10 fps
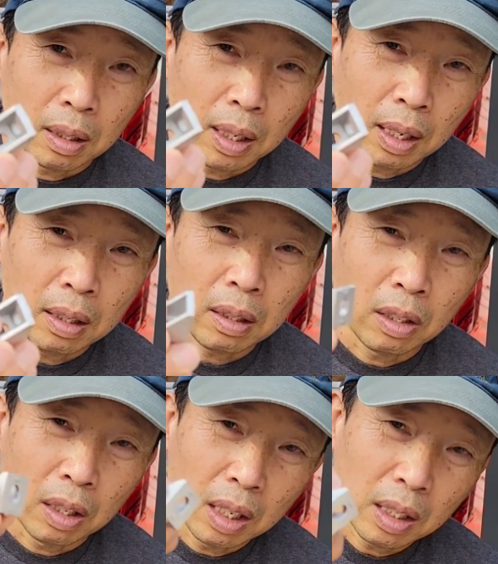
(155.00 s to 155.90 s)
okay
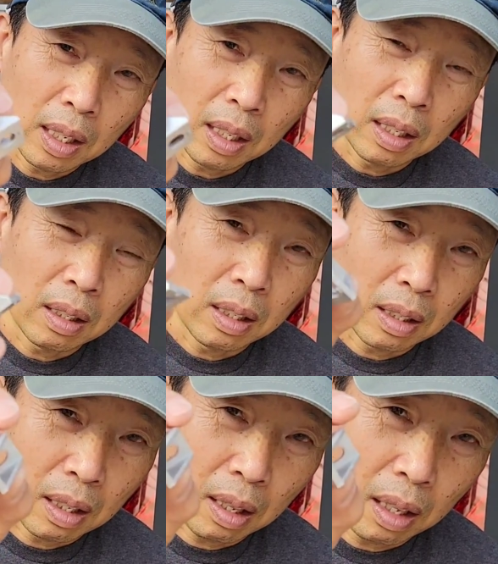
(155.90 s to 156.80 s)
because this thing is
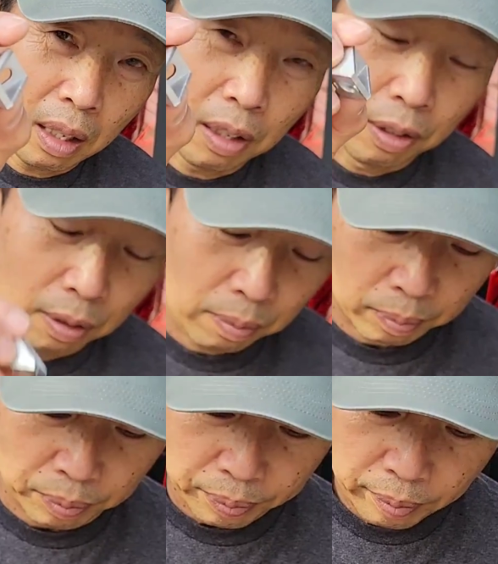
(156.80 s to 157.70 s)
thicker
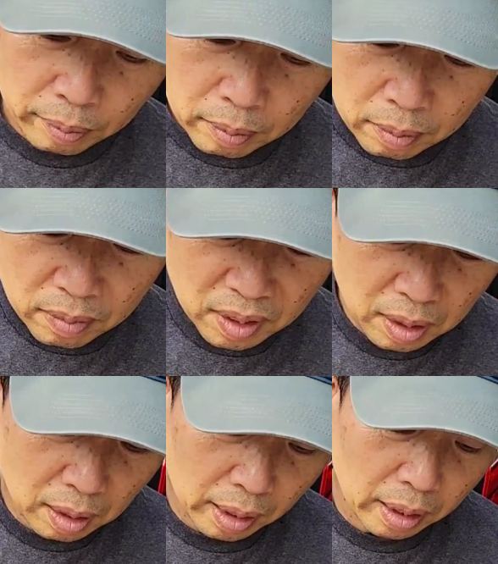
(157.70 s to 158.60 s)

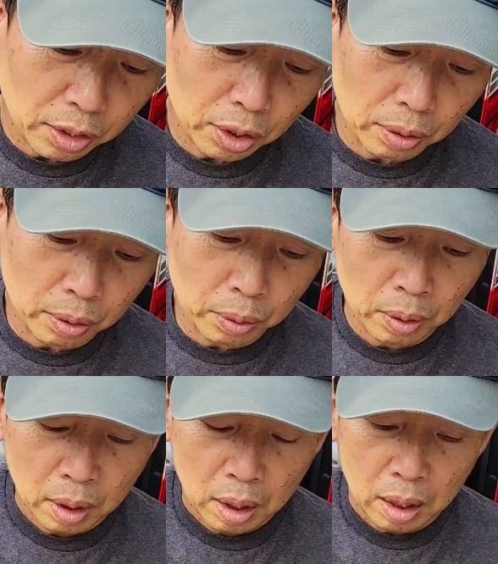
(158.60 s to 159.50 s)
I can show you
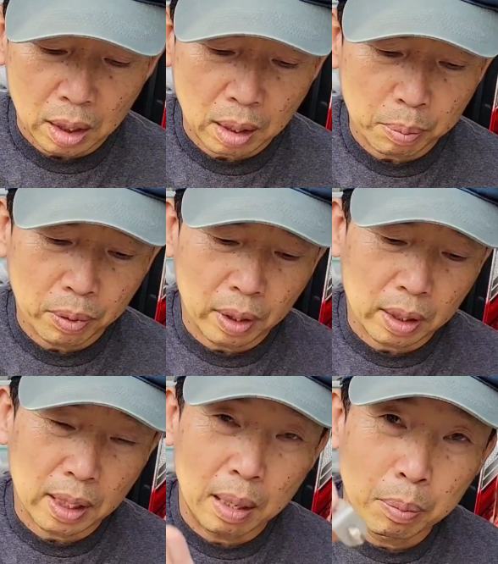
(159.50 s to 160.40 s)
a couple
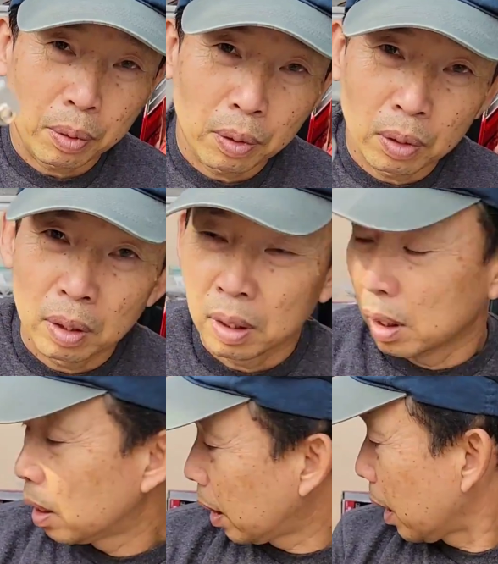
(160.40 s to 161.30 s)
example
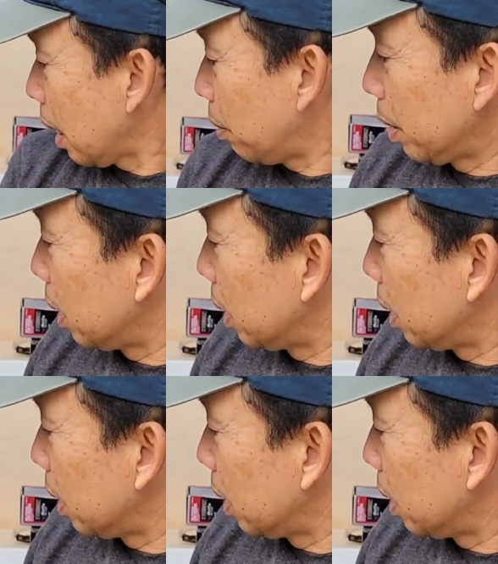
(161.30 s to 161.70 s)
like how I